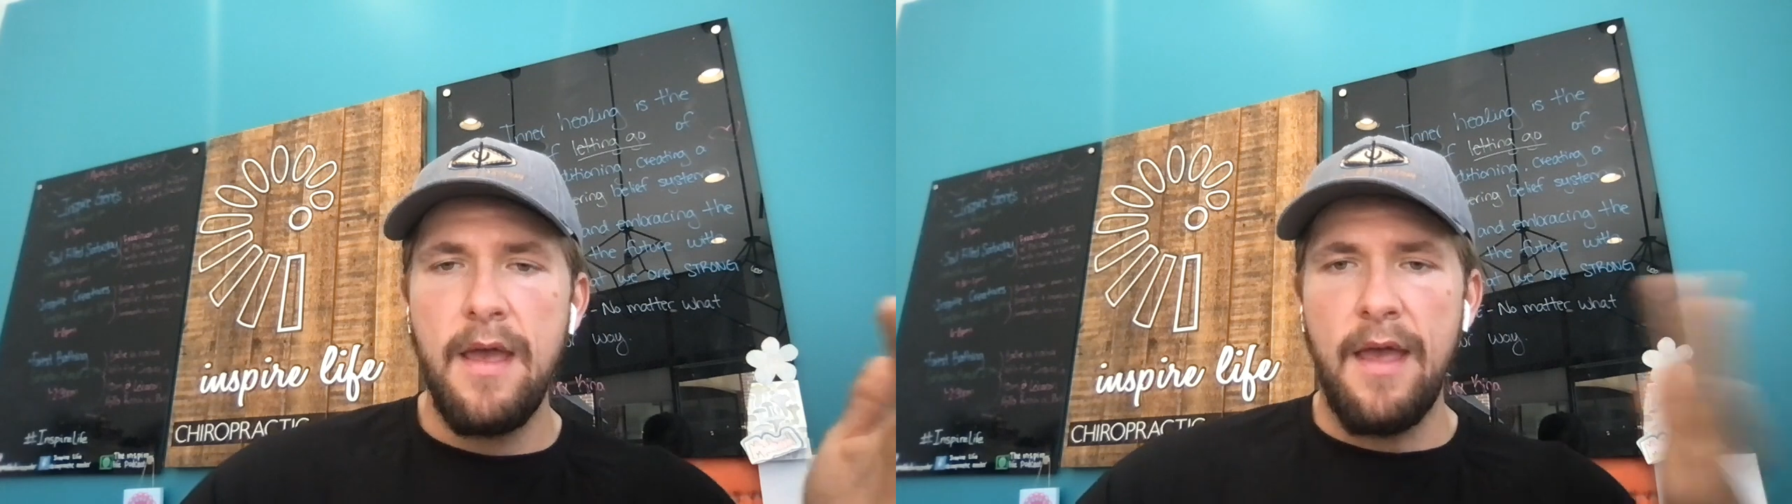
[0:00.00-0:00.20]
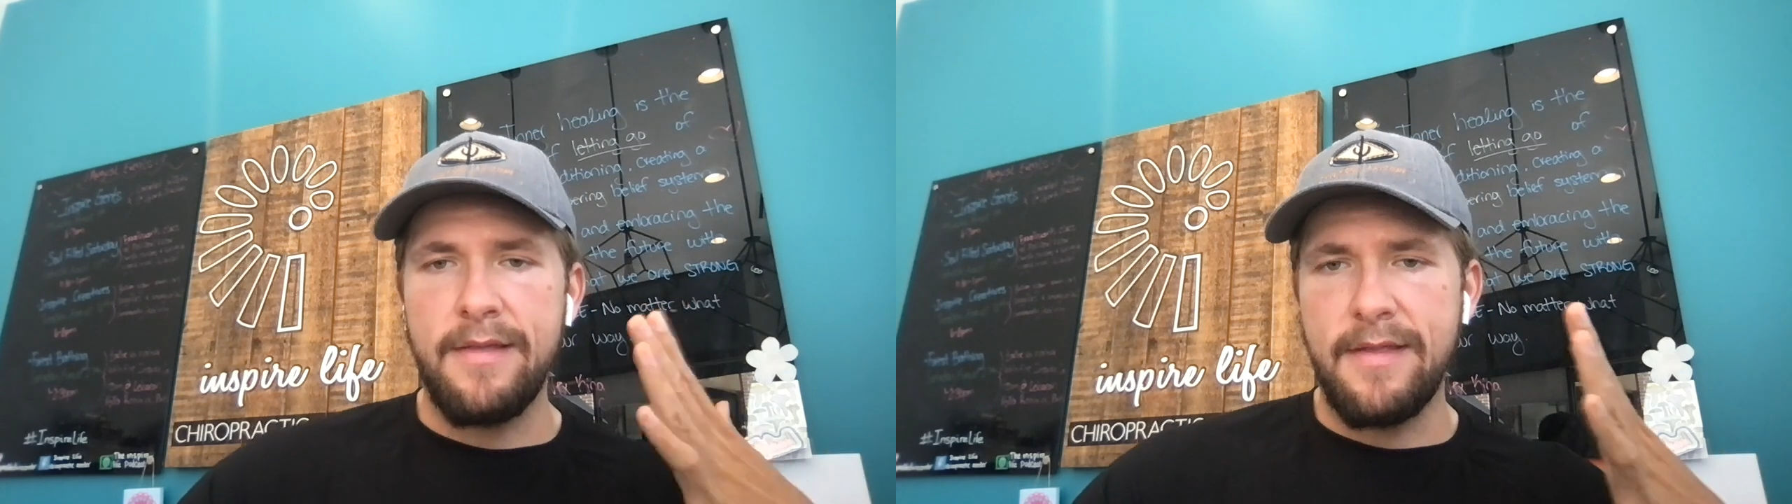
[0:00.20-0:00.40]

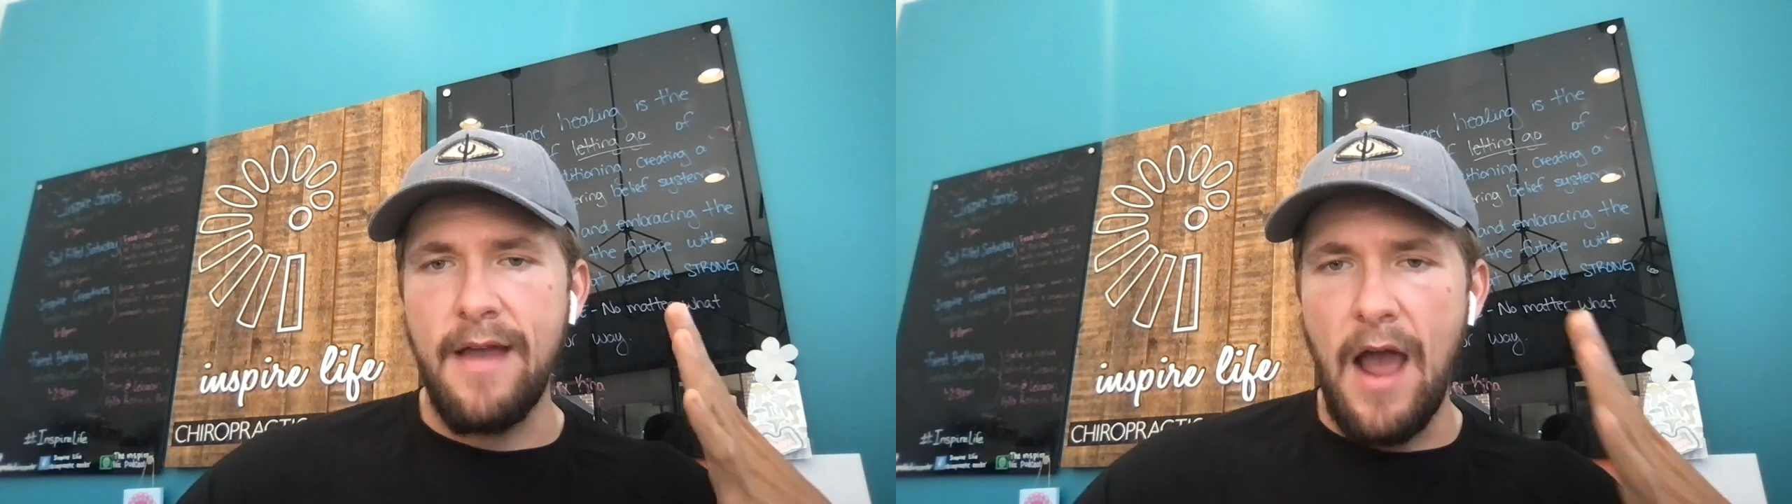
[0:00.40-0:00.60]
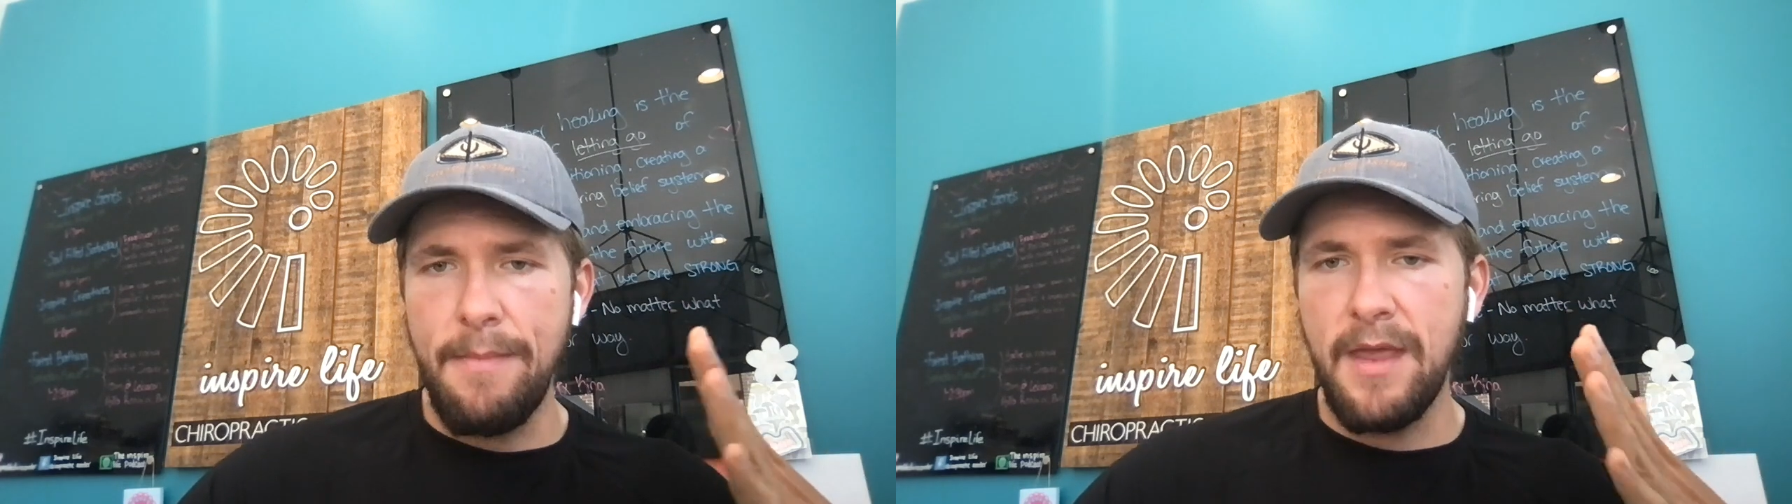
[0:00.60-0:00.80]
is the
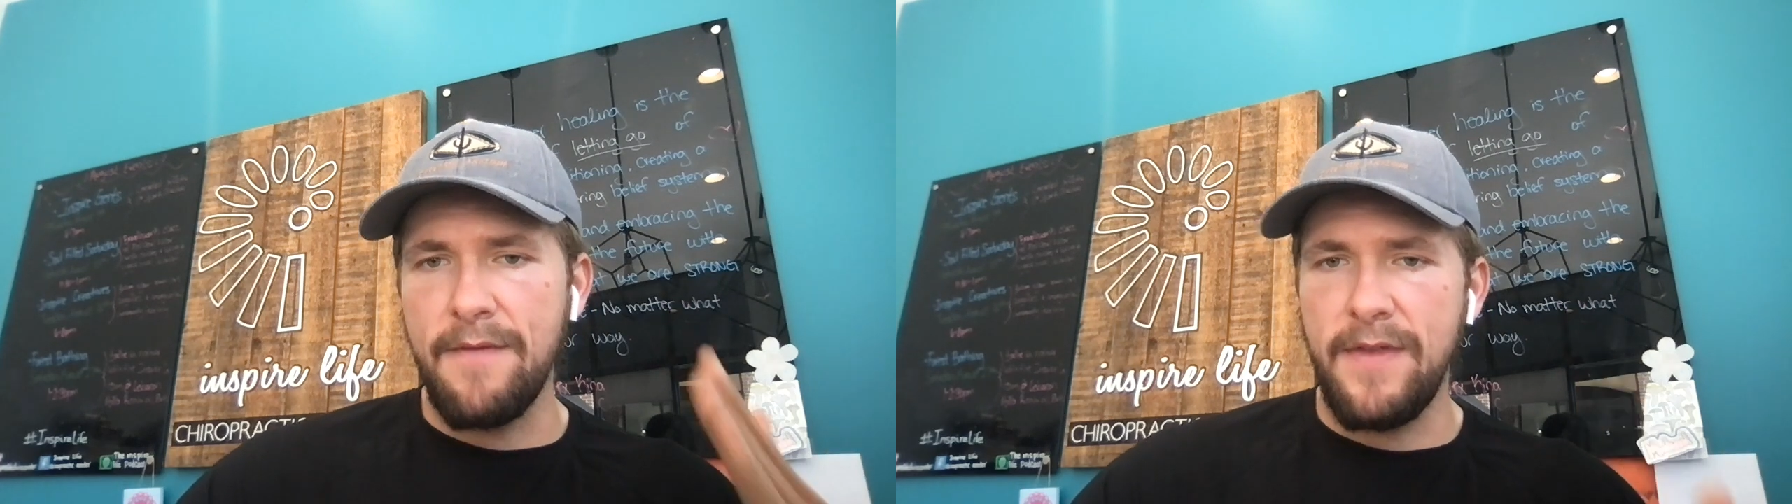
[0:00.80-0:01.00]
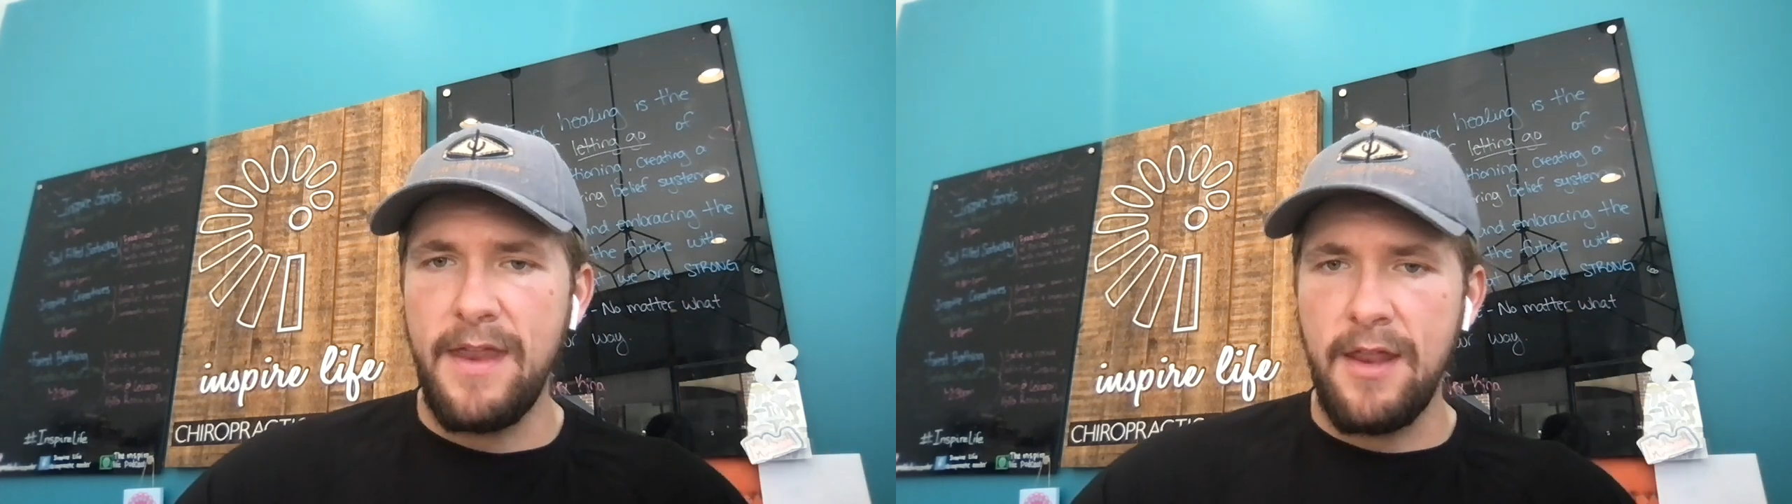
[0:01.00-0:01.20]
timing
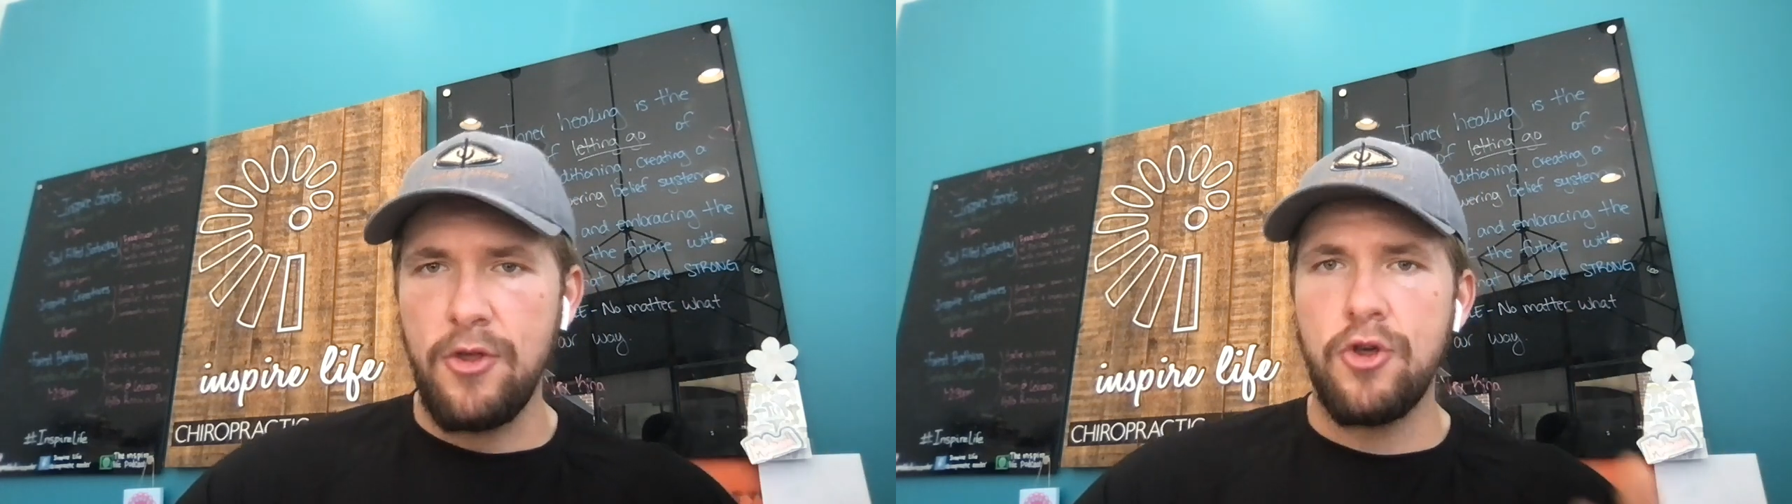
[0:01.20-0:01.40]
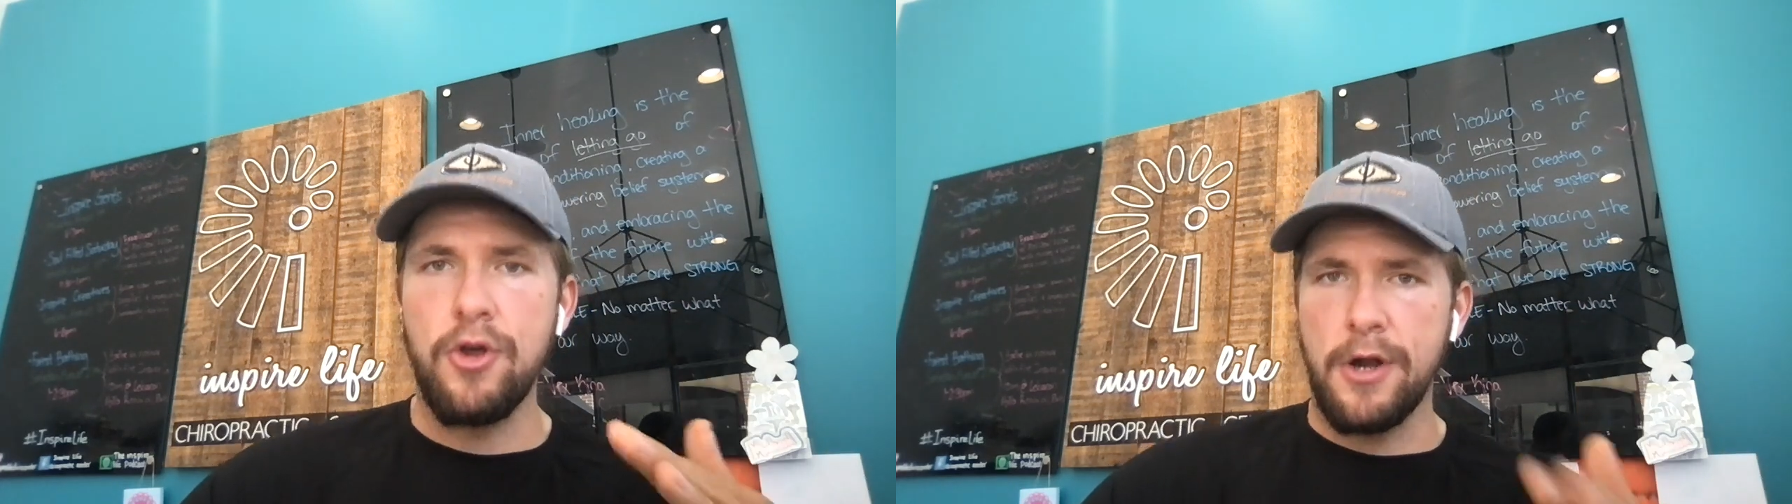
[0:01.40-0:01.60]
of eating
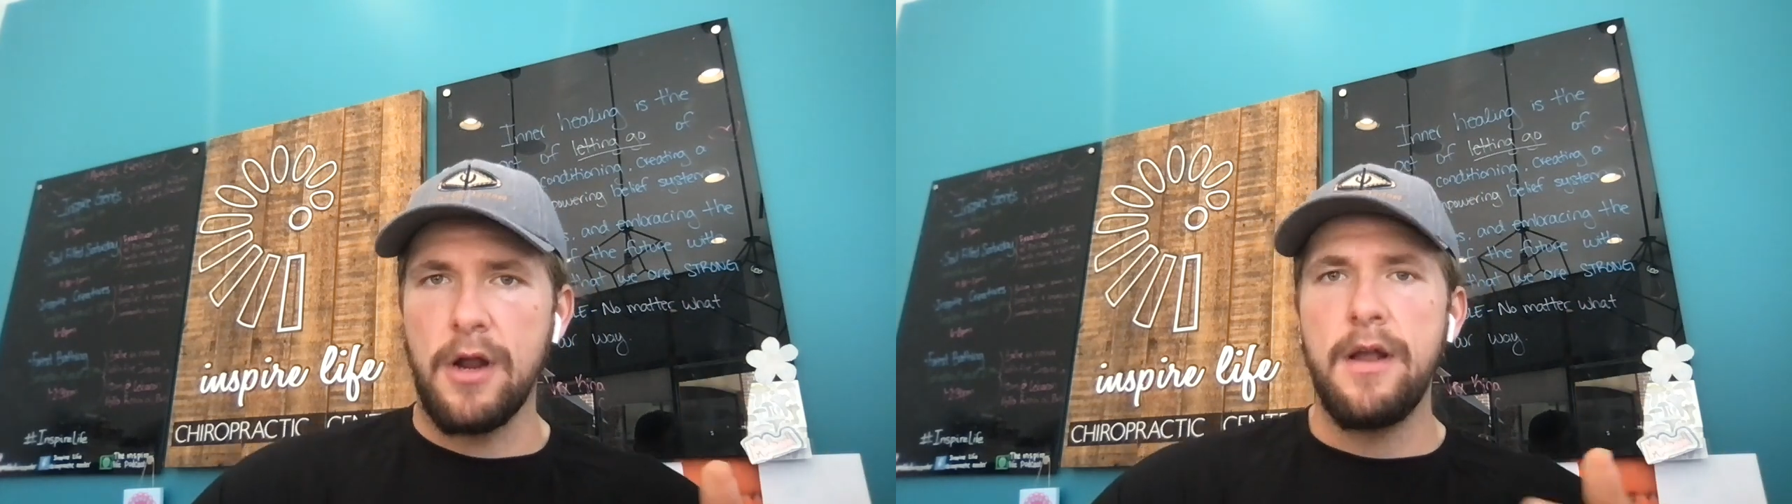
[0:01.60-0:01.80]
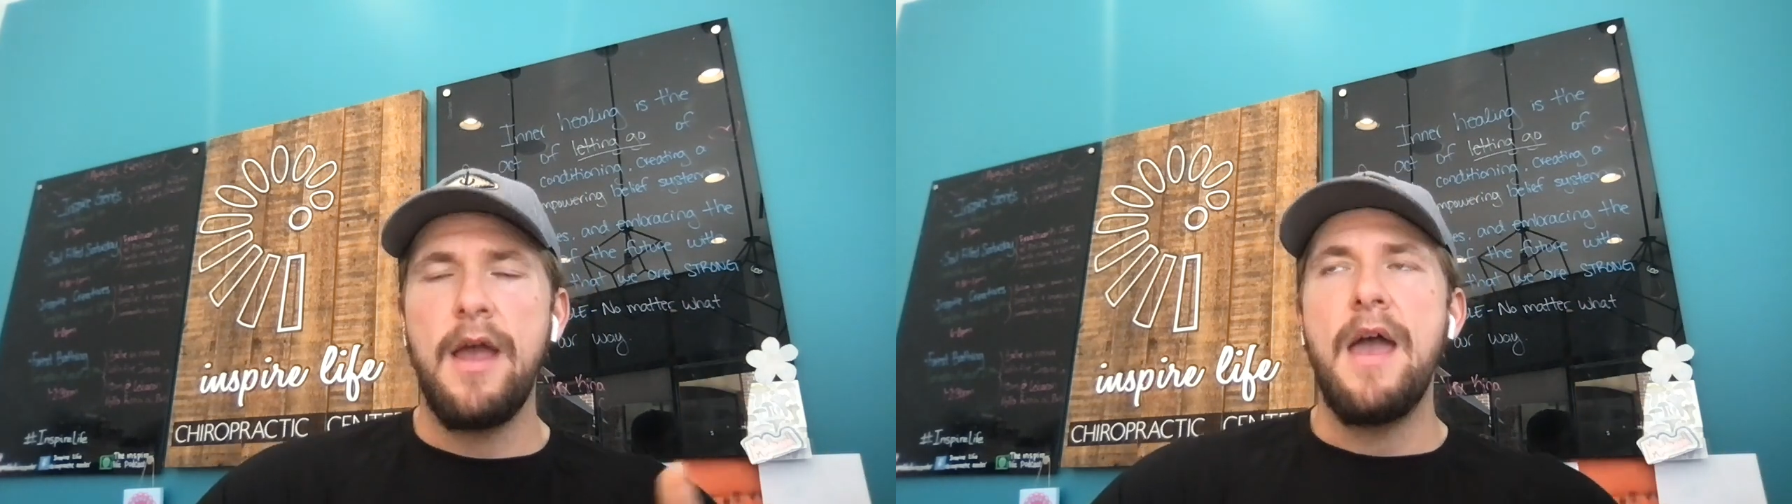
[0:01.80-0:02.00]
sugar.